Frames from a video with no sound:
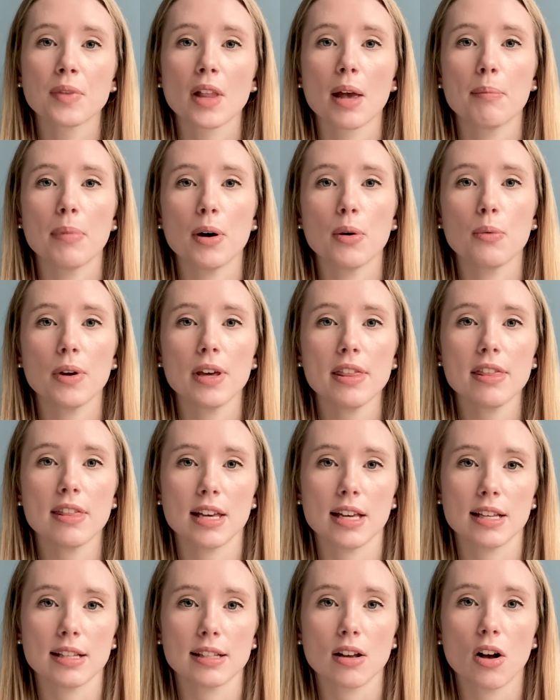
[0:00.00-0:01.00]
But with
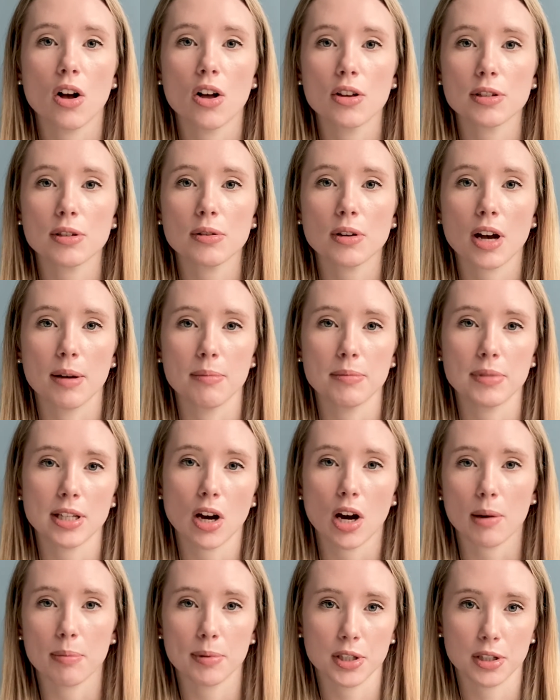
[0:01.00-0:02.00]
this also comes the
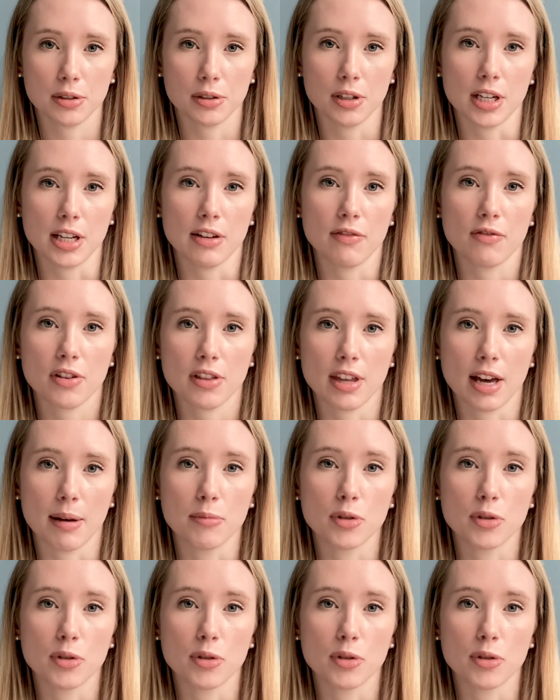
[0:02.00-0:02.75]
opportunity for them